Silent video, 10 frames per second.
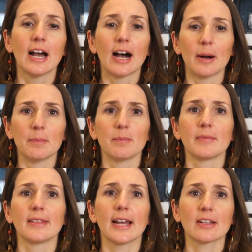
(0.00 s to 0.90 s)

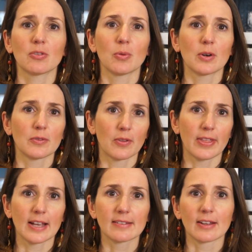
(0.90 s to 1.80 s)
That's one of the
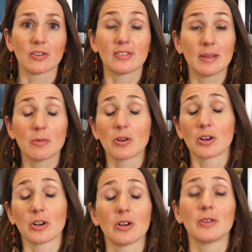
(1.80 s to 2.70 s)
things that a steam
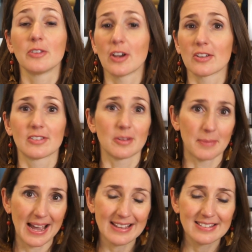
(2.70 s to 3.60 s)
cooker does the
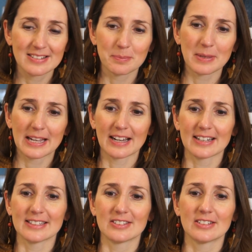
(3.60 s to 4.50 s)
best,
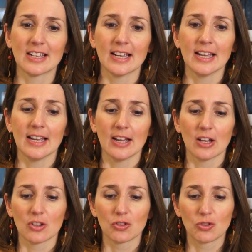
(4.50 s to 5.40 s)
because
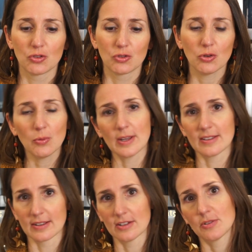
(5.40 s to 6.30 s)
two
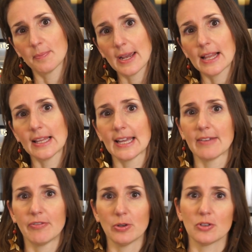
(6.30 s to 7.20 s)
reasons
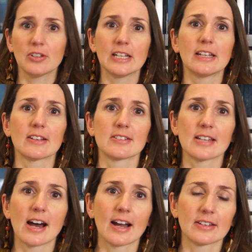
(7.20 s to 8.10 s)
mainly. First, it does
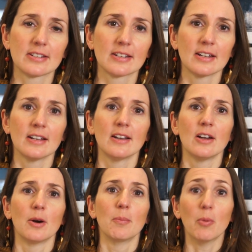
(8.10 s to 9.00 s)
not
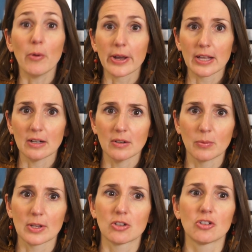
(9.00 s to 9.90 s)

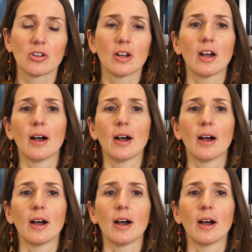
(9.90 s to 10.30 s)
boil, which